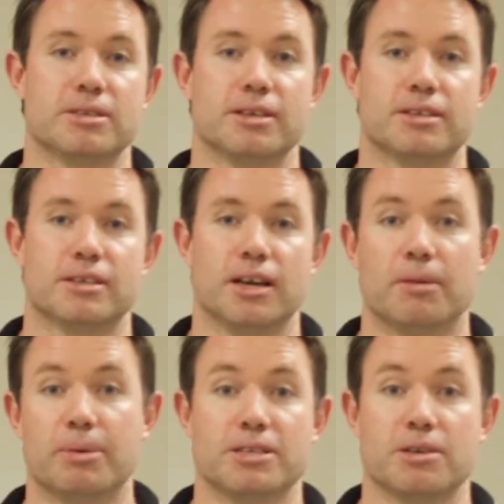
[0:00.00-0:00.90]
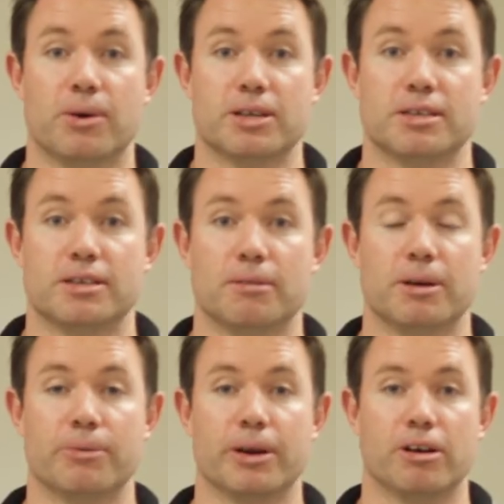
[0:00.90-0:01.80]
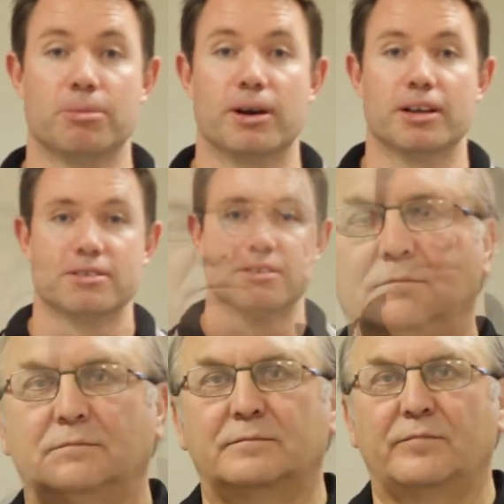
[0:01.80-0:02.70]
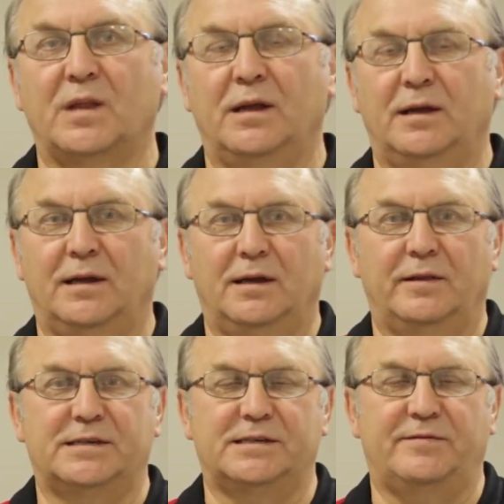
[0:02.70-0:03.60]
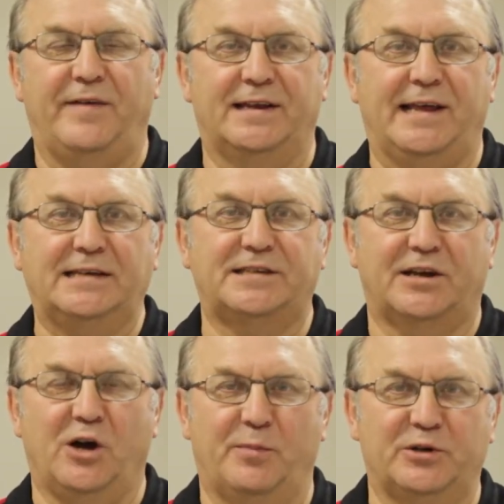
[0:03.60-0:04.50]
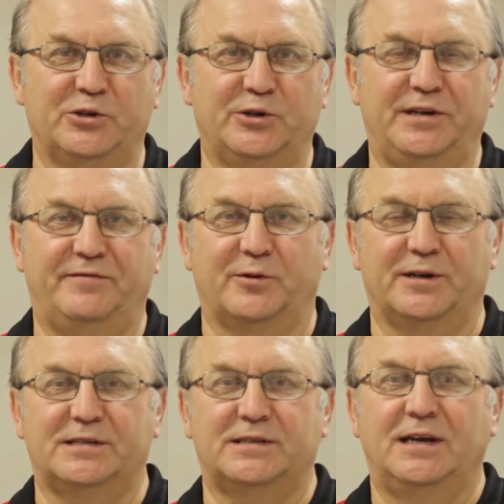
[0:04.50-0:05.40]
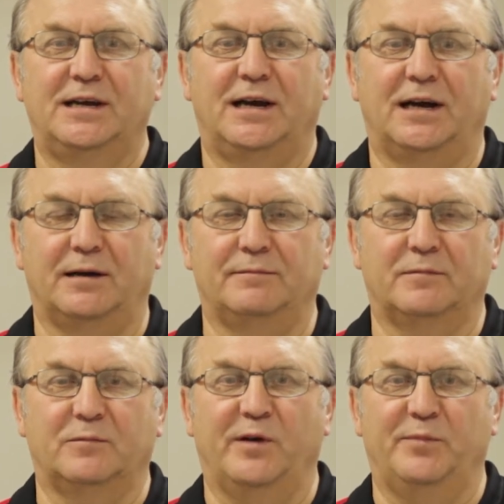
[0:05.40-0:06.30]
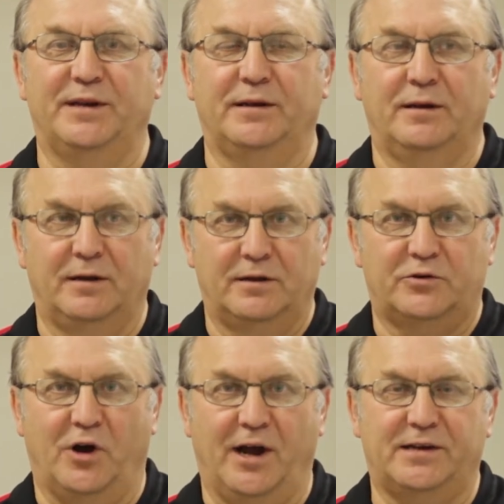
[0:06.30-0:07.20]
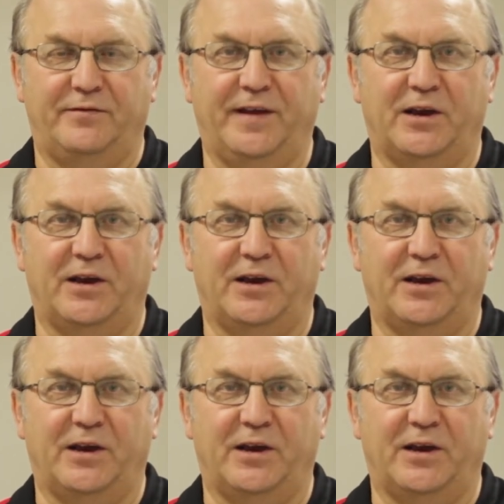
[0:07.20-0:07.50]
that uh, P C Y C Dubbo really operates. This is a fantastic opportunity for us. Um, we've been trying to